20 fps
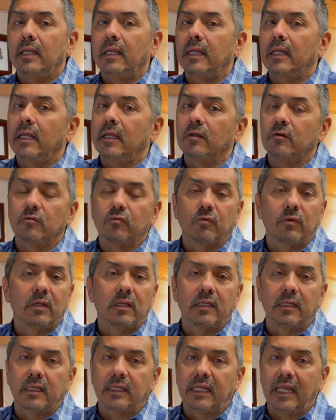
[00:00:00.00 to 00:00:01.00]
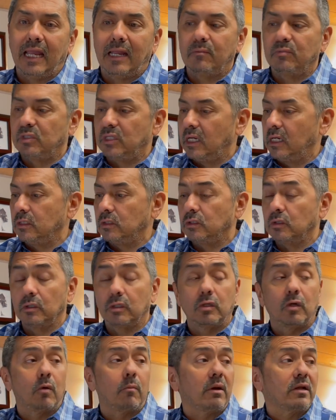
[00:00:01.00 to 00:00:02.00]
it's really a game changer.
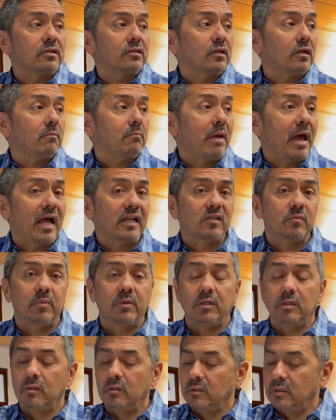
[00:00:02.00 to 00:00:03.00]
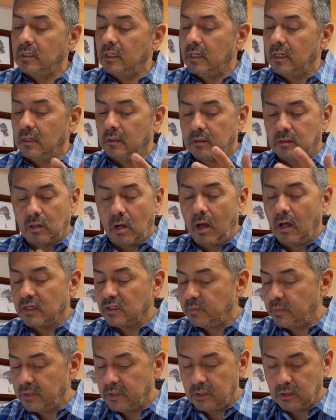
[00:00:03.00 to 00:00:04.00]
My son Matt's been using it, Dawn's
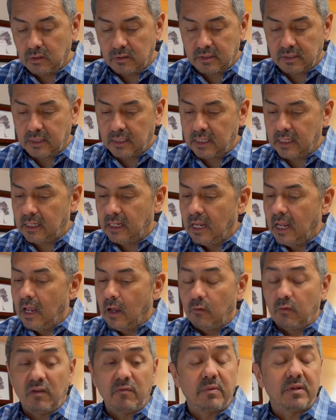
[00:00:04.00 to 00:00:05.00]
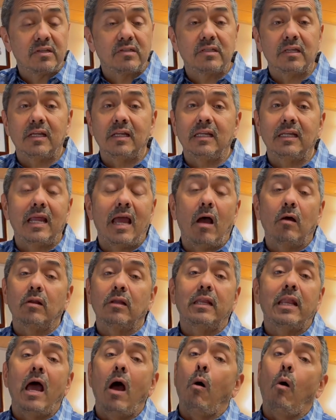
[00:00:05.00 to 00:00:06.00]
been using it. We've been sitting down,
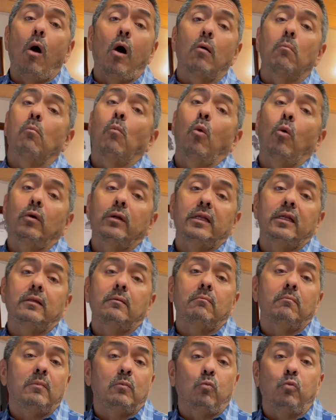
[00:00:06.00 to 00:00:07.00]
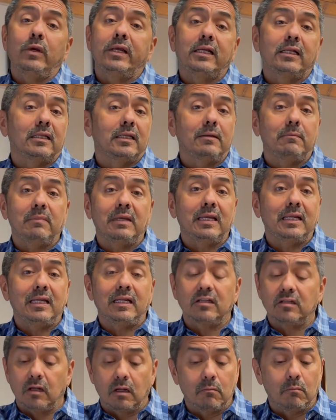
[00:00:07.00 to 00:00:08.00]
and now our morning weekly
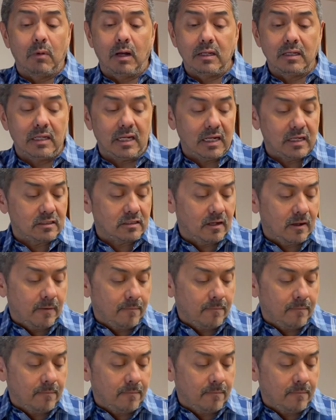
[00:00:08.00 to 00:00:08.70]
meetings on Mondays